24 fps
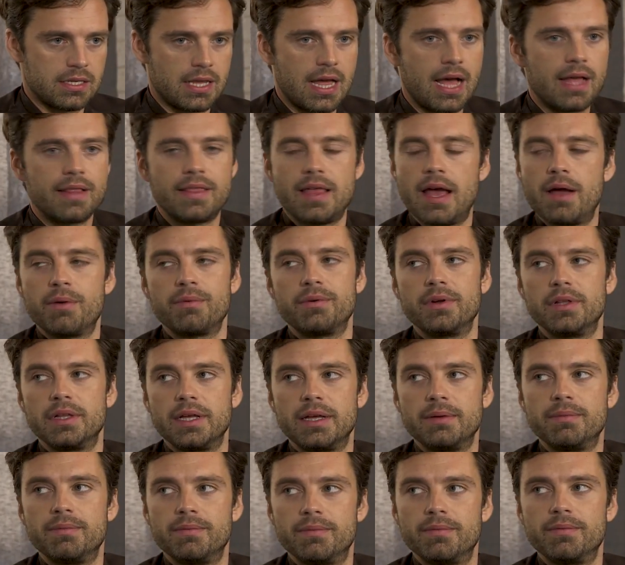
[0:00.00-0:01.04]
That that
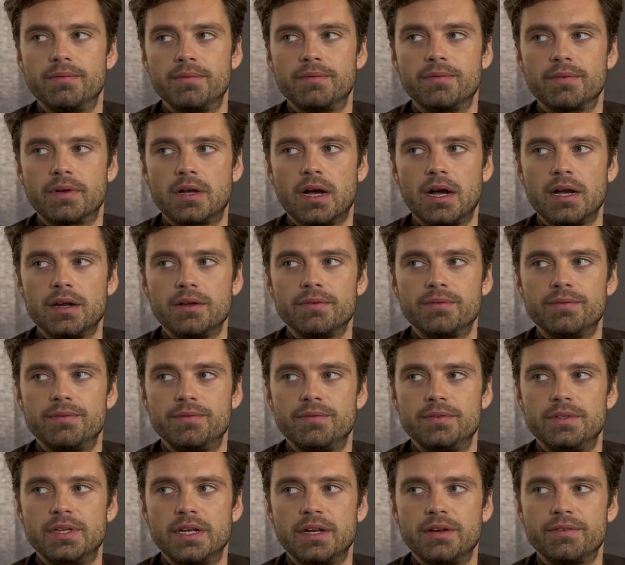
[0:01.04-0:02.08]
really kind of
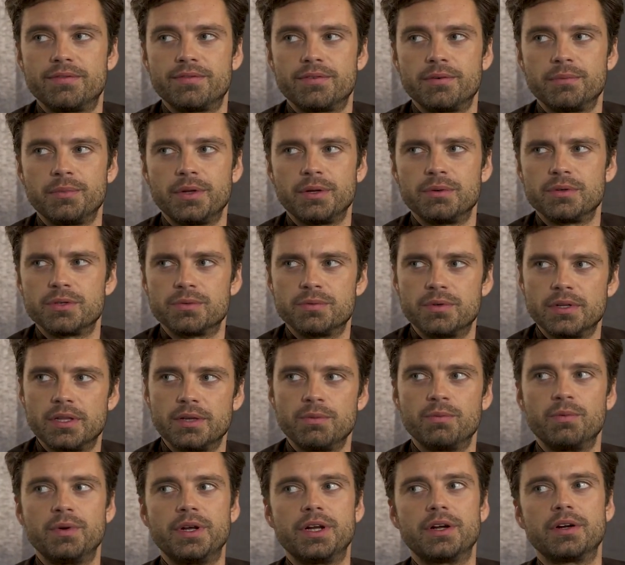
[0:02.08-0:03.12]
did it for me. It was really
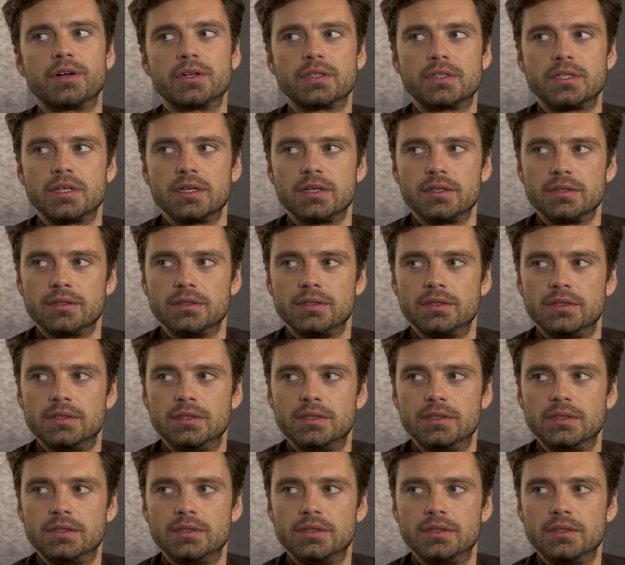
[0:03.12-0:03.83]
right. weird to